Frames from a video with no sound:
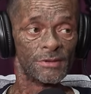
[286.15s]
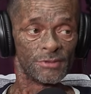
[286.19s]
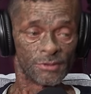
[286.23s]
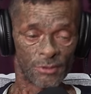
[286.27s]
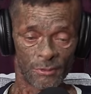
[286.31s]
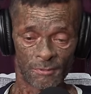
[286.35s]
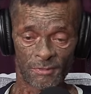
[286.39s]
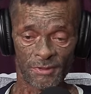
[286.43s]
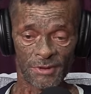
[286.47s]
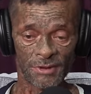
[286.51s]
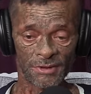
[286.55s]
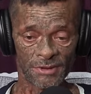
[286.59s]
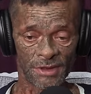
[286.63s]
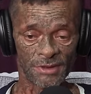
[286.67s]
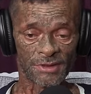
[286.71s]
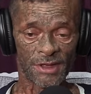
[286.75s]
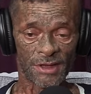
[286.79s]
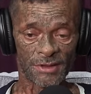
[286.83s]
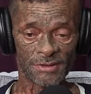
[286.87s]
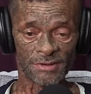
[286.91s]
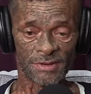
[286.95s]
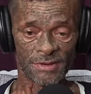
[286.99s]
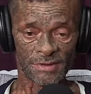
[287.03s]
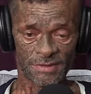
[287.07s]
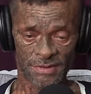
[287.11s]
to be in the
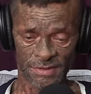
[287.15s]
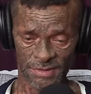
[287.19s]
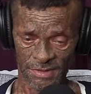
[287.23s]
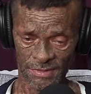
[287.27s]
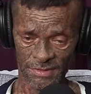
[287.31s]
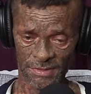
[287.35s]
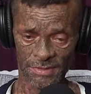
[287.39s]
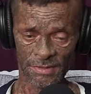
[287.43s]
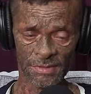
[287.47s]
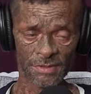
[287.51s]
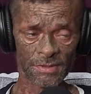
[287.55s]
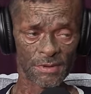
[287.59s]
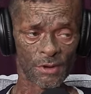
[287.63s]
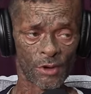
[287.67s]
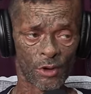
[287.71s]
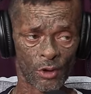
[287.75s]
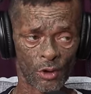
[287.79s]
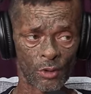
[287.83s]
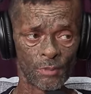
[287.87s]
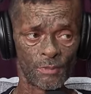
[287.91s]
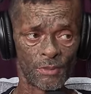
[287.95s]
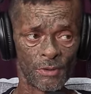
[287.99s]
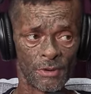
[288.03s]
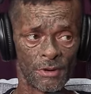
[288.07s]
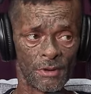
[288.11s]
dangerous
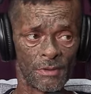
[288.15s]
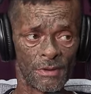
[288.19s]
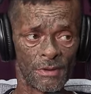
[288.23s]
group, you